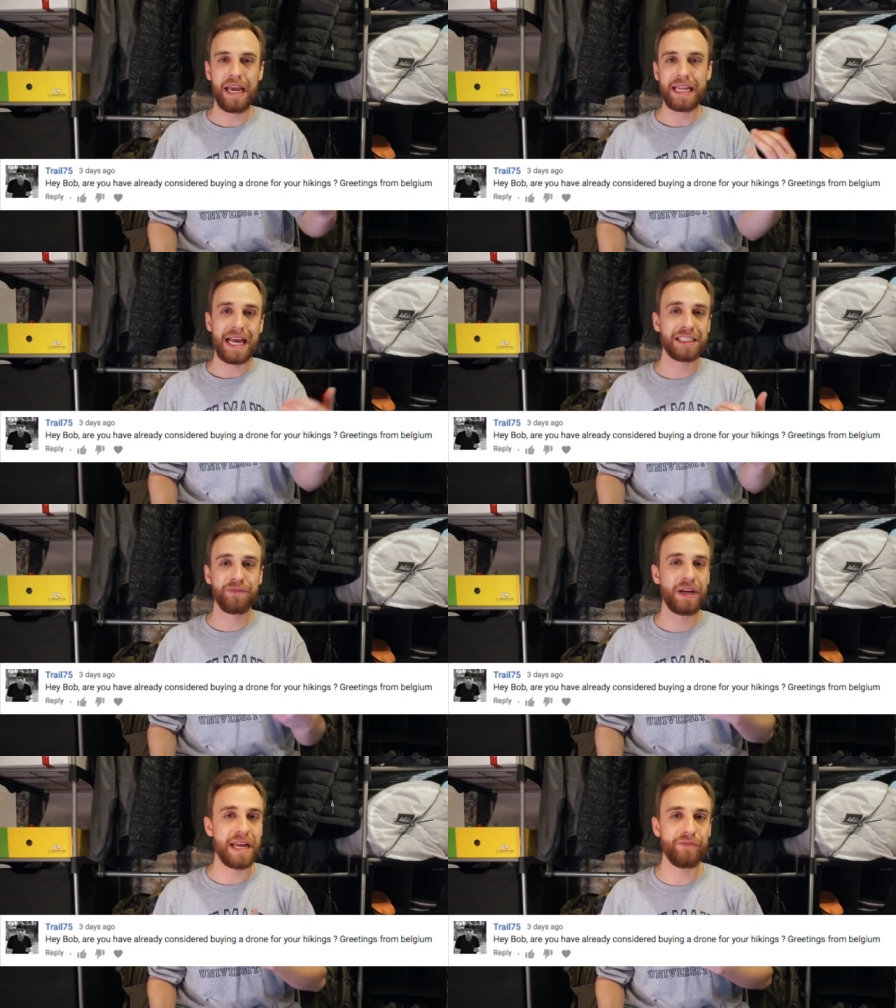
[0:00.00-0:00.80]
And he asked
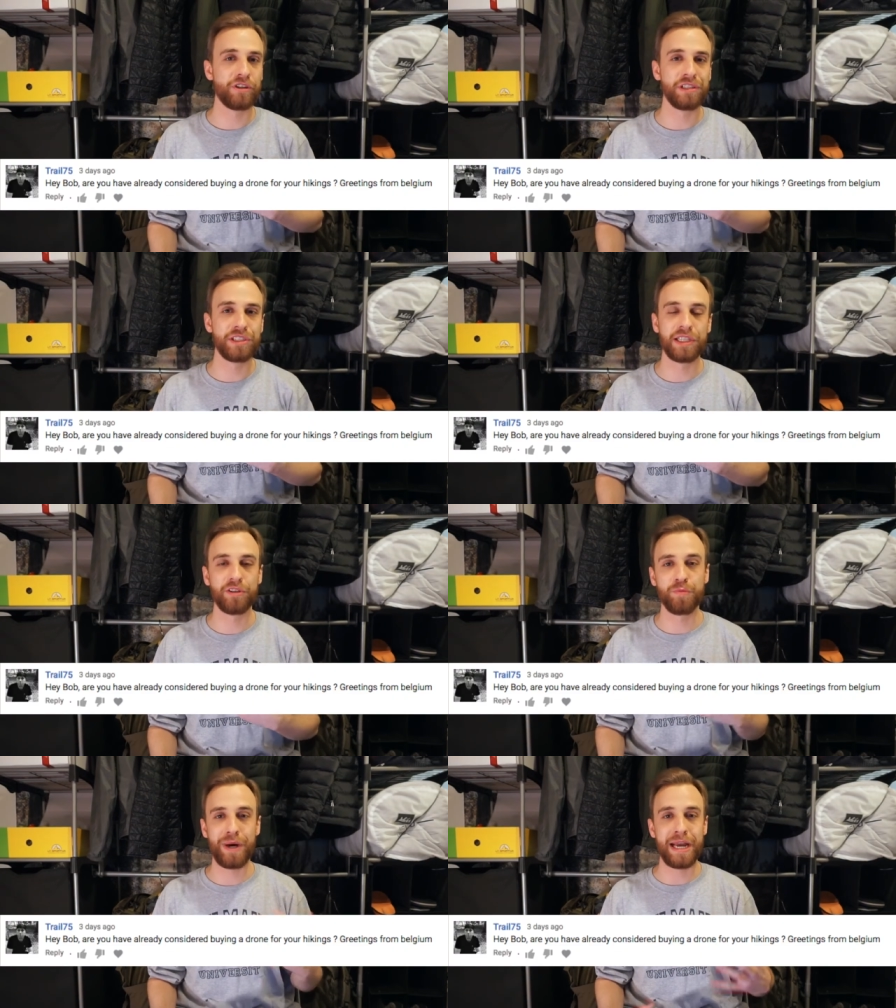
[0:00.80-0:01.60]
if I ever
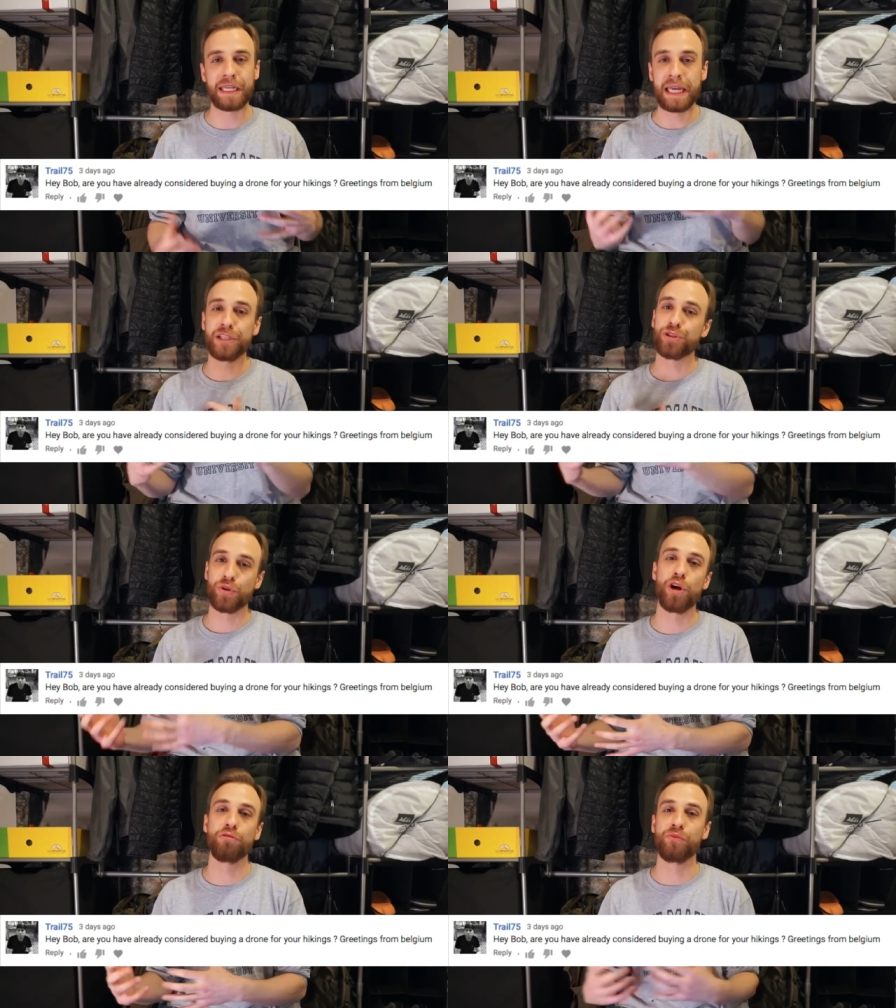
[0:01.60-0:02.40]
considered buying a
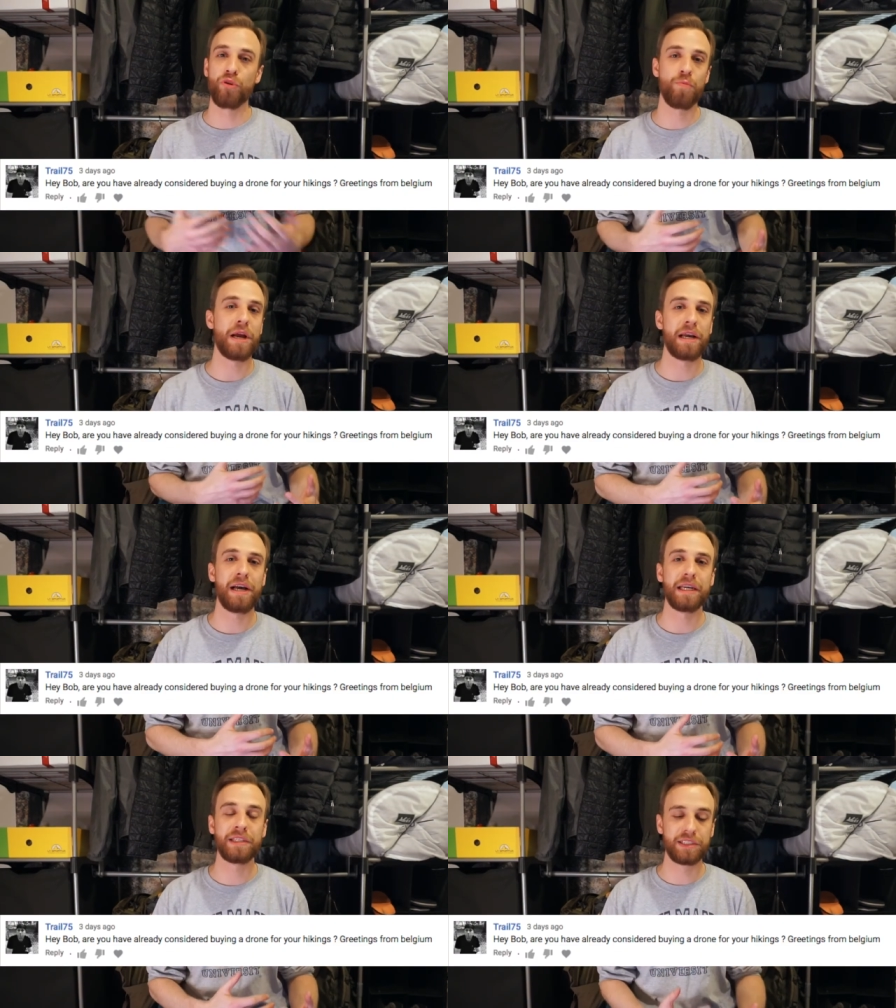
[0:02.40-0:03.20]
drone for my
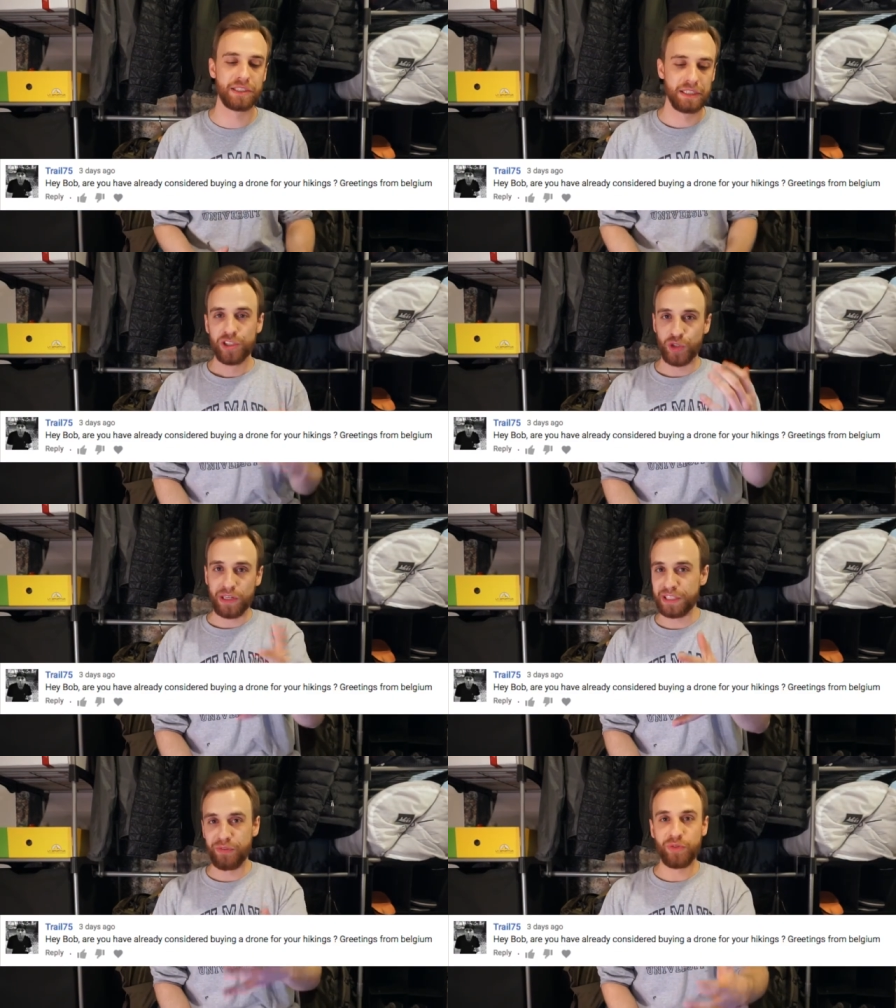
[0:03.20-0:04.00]
hikes.
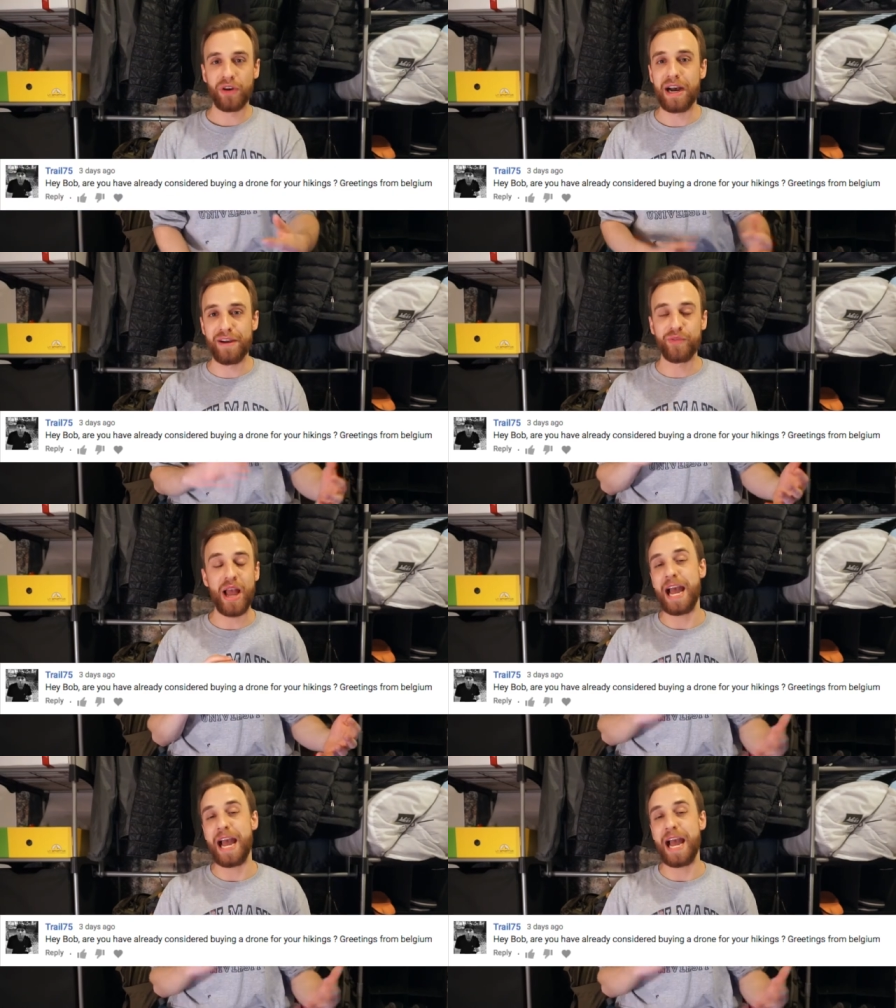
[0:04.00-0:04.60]
Trail 75,